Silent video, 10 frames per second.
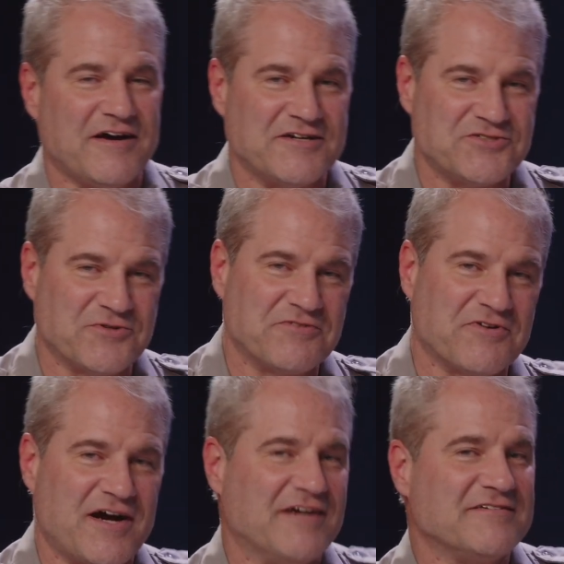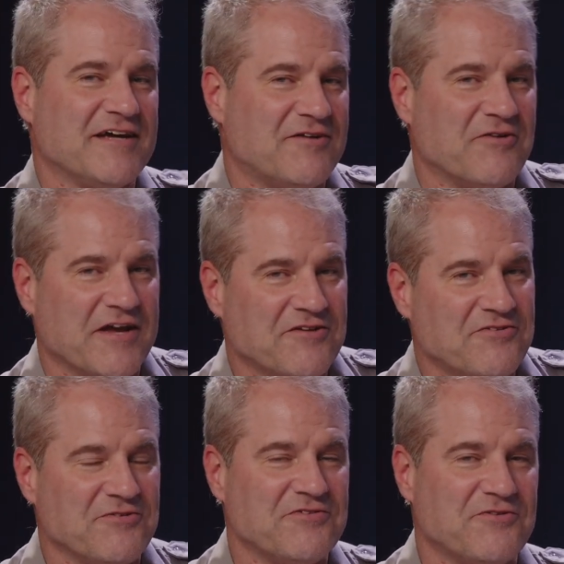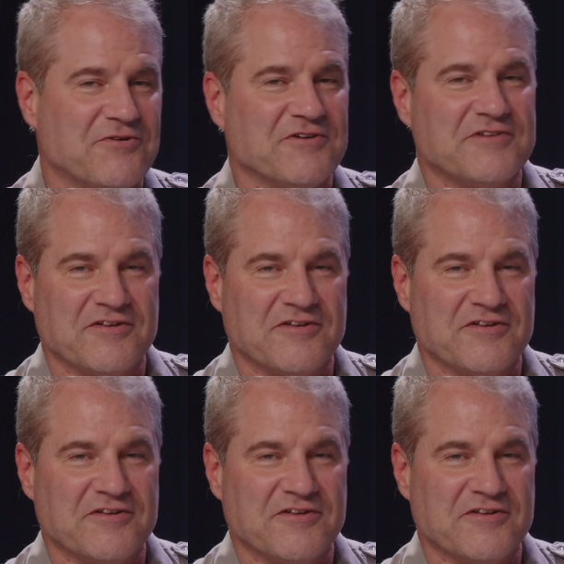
short for Eisenhower National Historic Site.